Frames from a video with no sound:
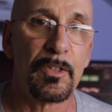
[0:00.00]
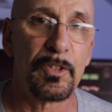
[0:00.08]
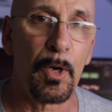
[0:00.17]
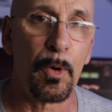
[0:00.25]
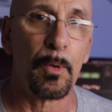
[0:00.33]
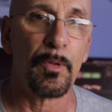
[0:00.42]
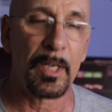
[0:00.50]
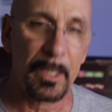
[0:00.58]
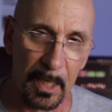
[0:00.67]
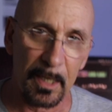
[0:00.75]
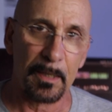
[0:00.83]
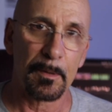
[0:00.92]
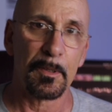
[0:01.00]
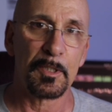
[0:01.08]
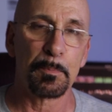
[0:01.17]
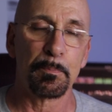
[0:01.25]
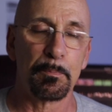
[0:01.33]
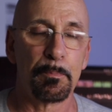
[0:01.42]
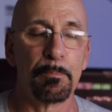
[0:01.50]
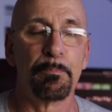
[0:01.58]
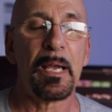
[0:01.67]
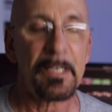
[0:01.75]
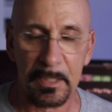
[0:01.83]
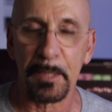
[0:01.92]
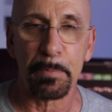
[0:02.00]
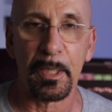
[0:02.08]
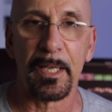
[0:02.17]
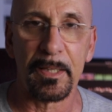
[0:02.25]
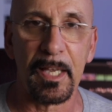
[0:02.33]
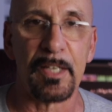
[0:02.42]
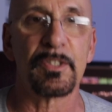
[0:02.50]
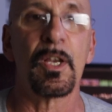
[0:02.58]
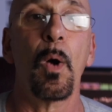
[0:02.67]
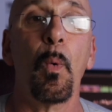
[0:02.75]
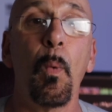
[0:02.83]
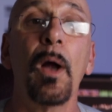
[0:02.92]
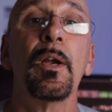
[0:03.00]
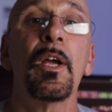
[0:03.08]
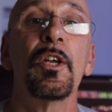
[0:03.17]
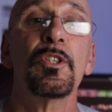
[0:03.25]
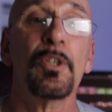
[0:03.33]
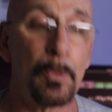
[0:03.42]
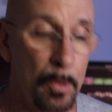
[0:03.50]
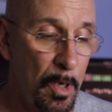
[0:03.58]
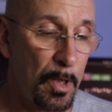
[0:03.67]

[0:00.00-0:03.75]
So the kick is basically playing this. 1, 2,